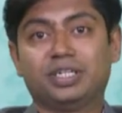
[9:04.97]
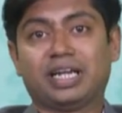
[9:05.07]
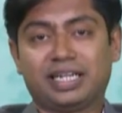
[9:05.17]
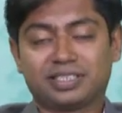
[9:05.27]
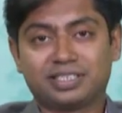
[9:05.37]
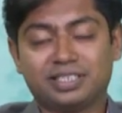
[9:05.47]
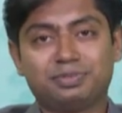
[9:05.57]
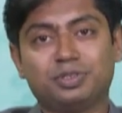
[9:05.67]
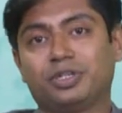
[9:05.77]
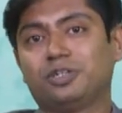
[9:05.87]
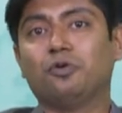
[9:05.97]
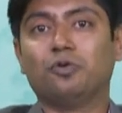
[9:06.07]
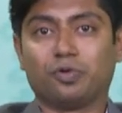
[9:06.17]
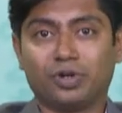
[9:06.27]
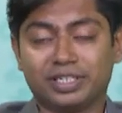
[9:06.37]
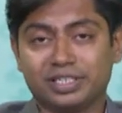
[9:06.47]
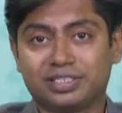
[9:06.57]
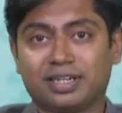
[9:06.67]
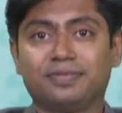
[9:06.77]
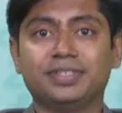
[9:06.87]
ask tips, you can go for a little
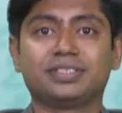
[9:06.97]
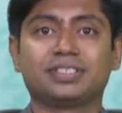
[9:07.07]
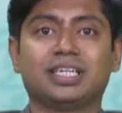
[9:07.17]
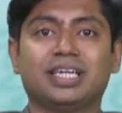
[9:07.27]
service,